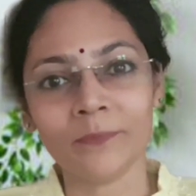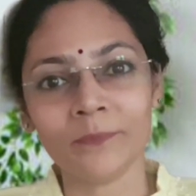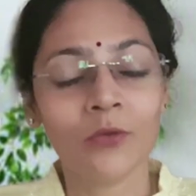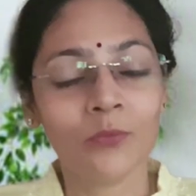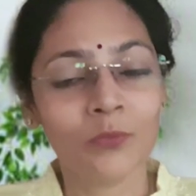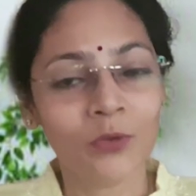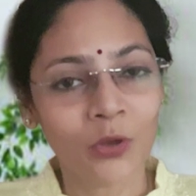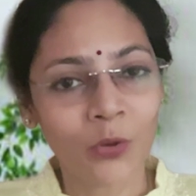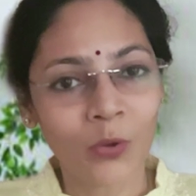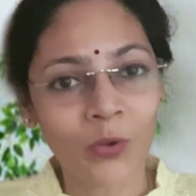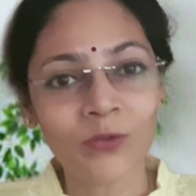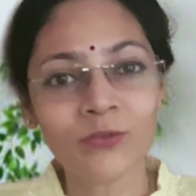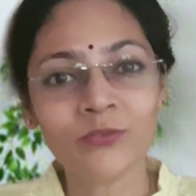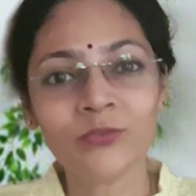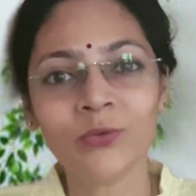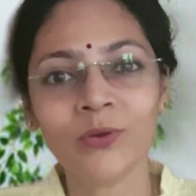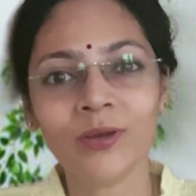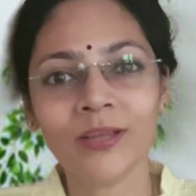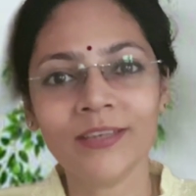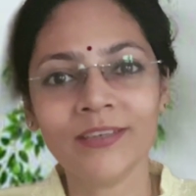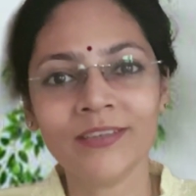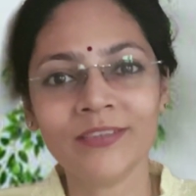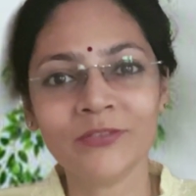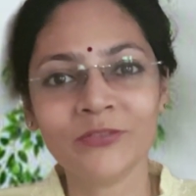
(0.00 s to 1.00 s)
We also
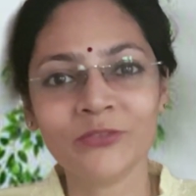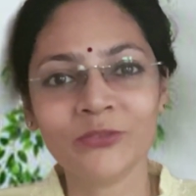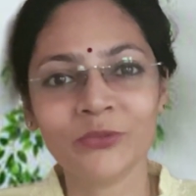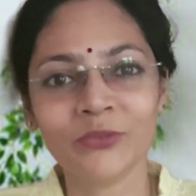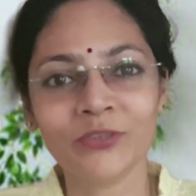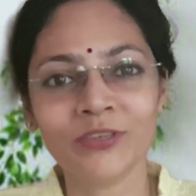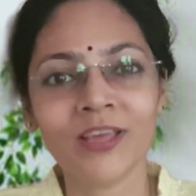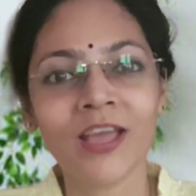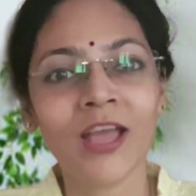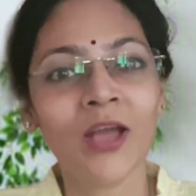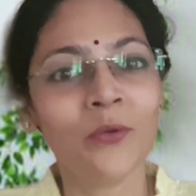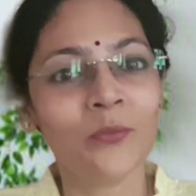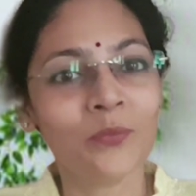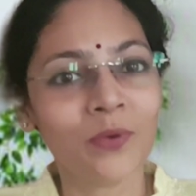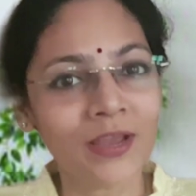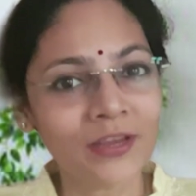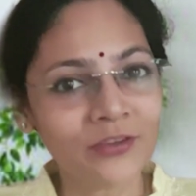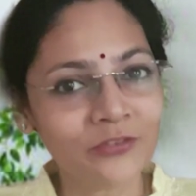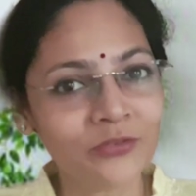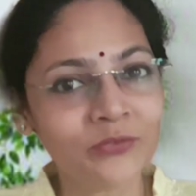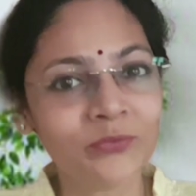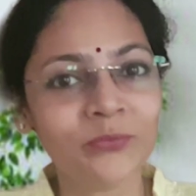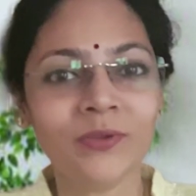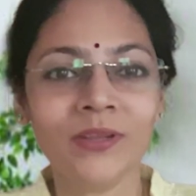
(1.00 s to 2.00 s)
understood why
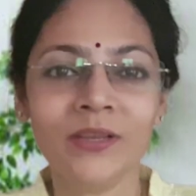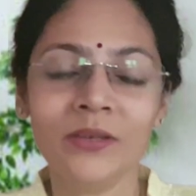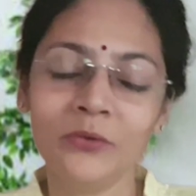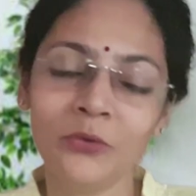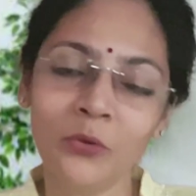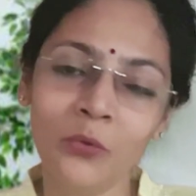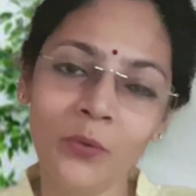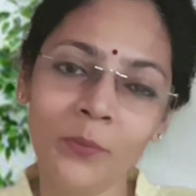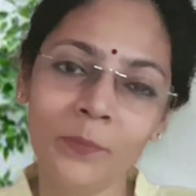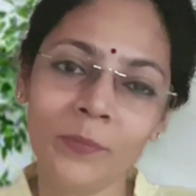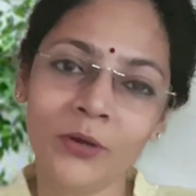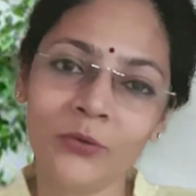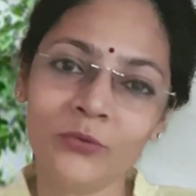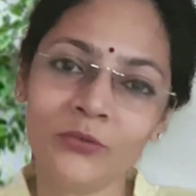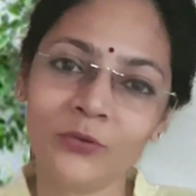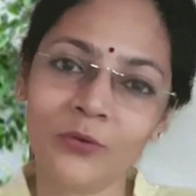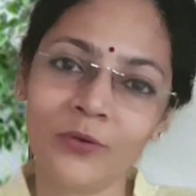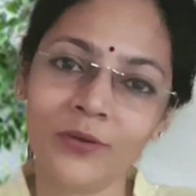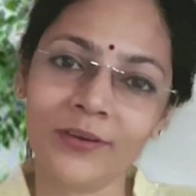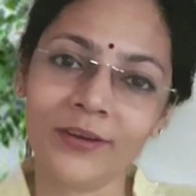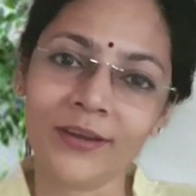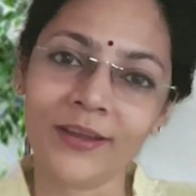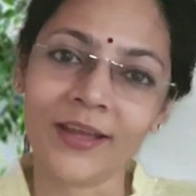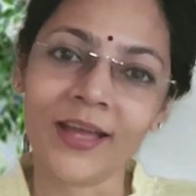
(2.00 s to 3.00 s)
should we know about
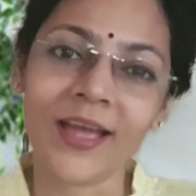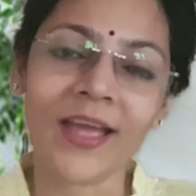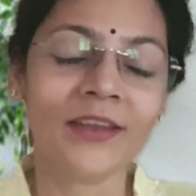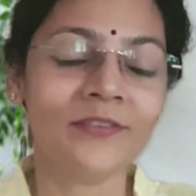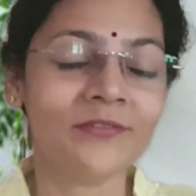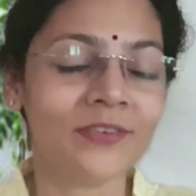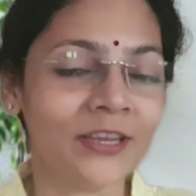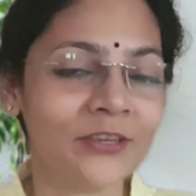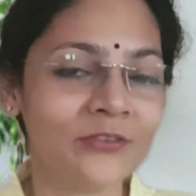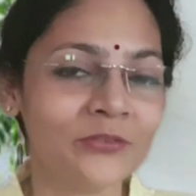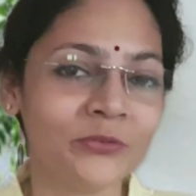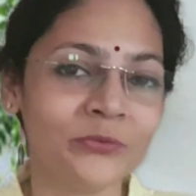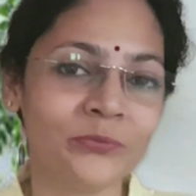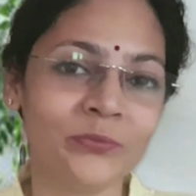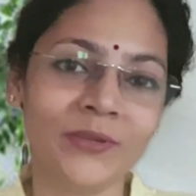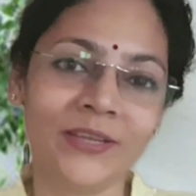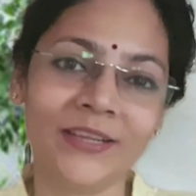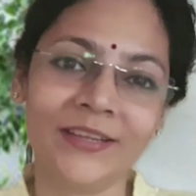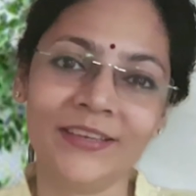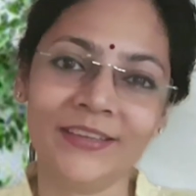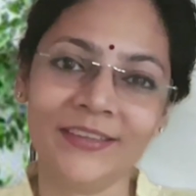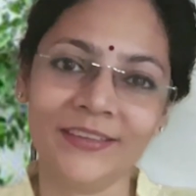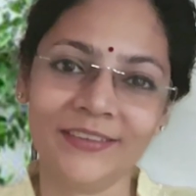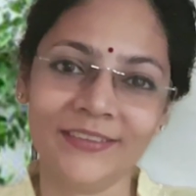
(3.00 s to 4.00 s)
aura and why should we
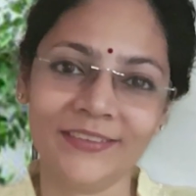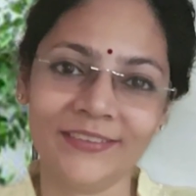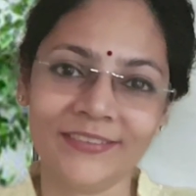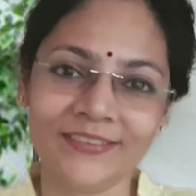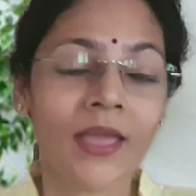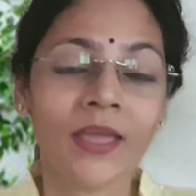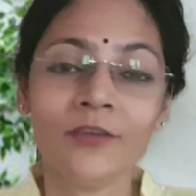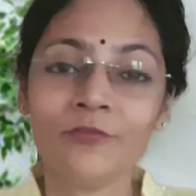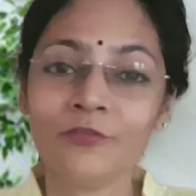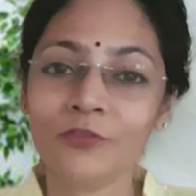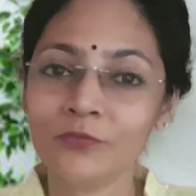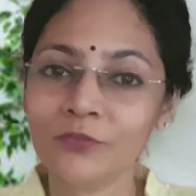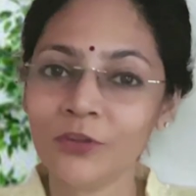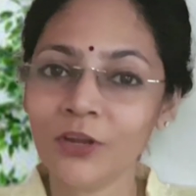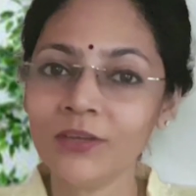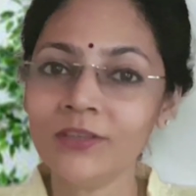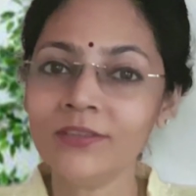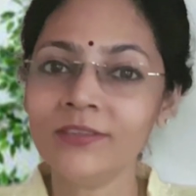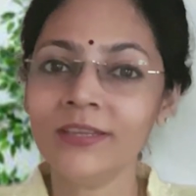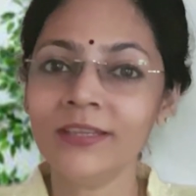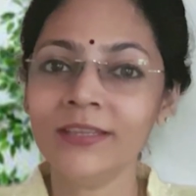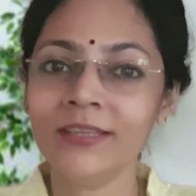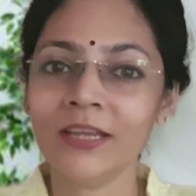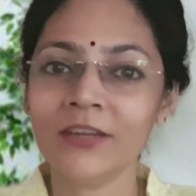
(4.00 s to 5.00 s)
clean it. If you've not
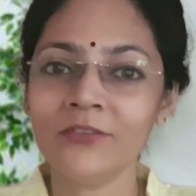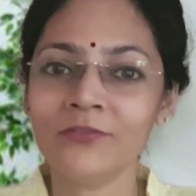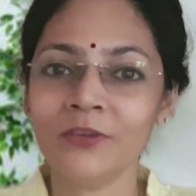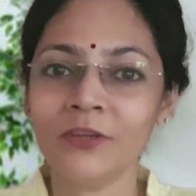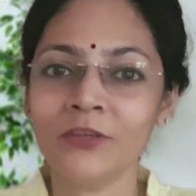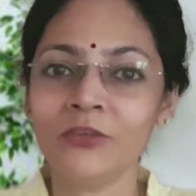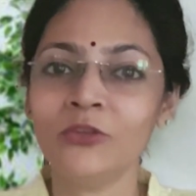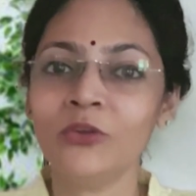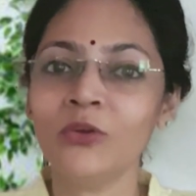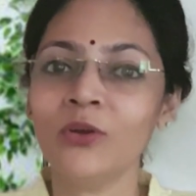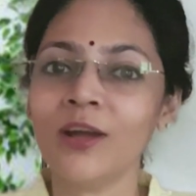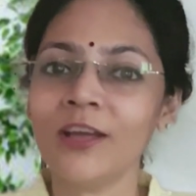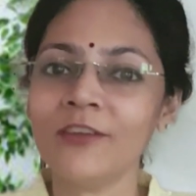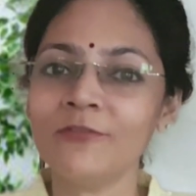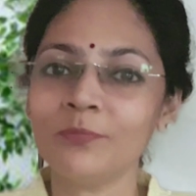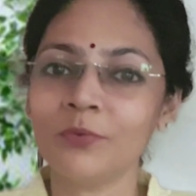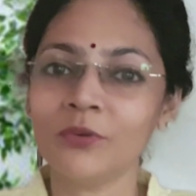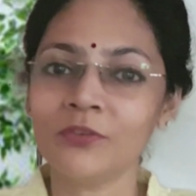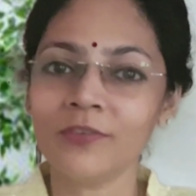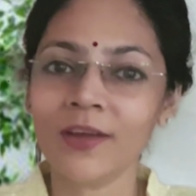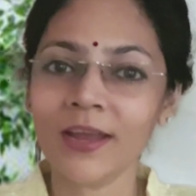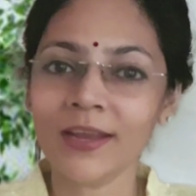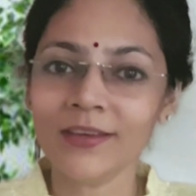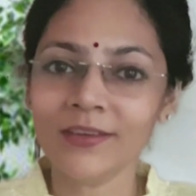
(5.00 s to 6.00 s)
seen that video, I've
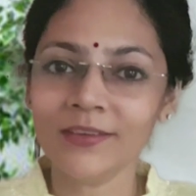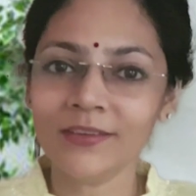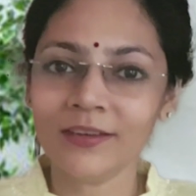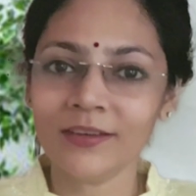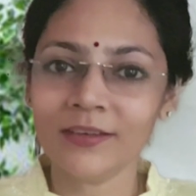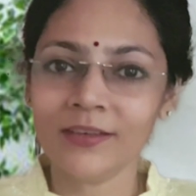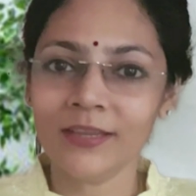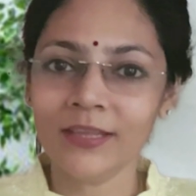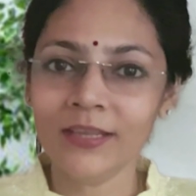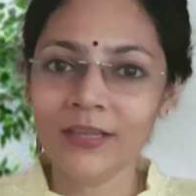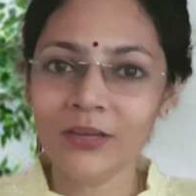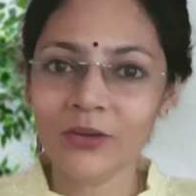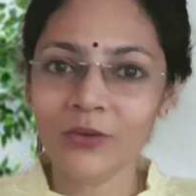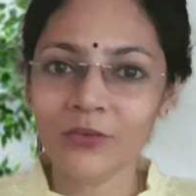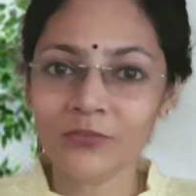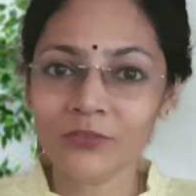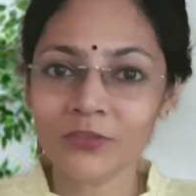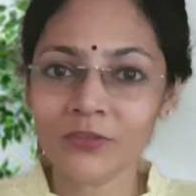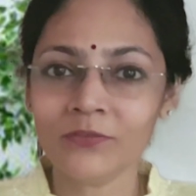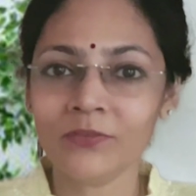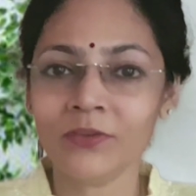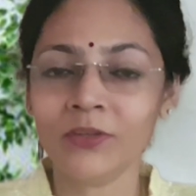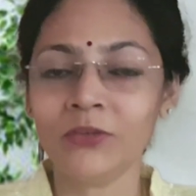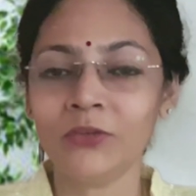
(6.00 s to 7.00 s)
provided a link of the
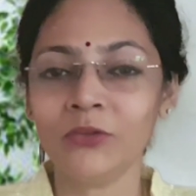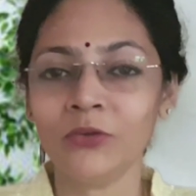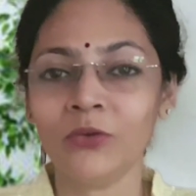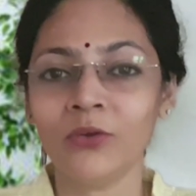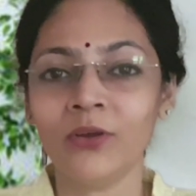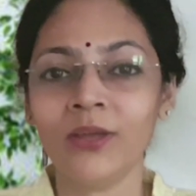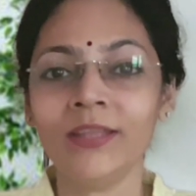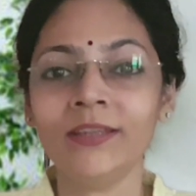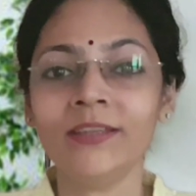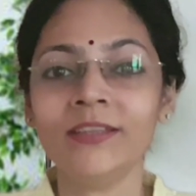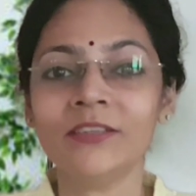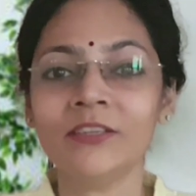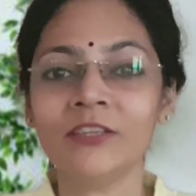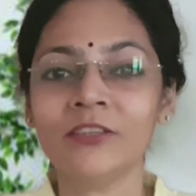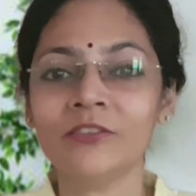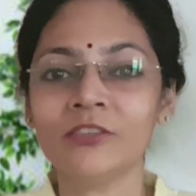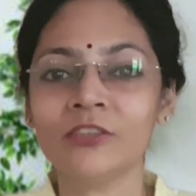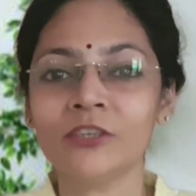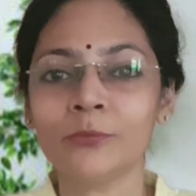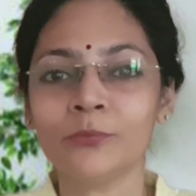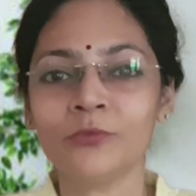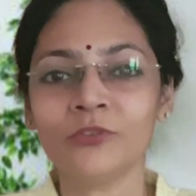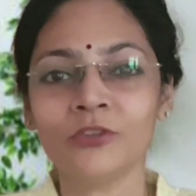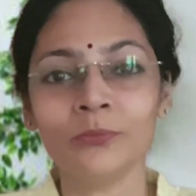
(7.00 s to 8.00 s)
video in the
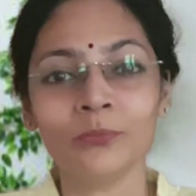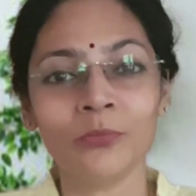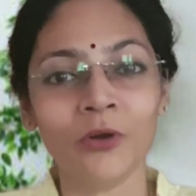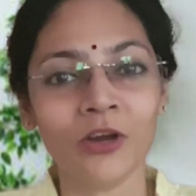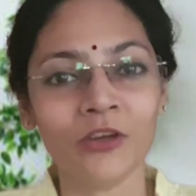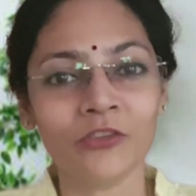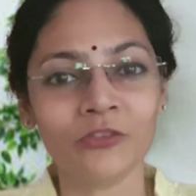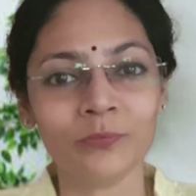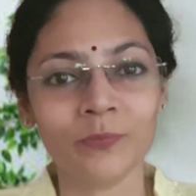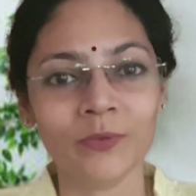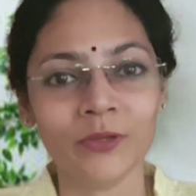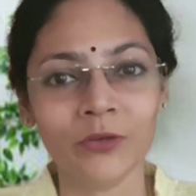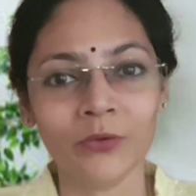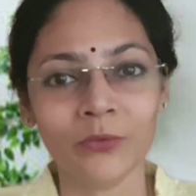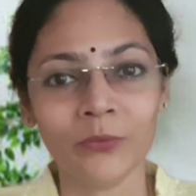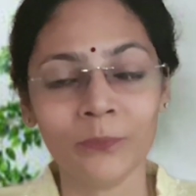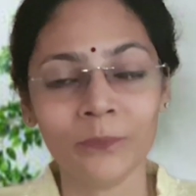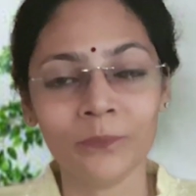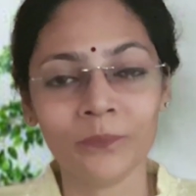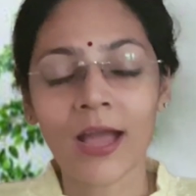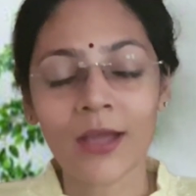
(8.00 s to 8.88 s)
description box below.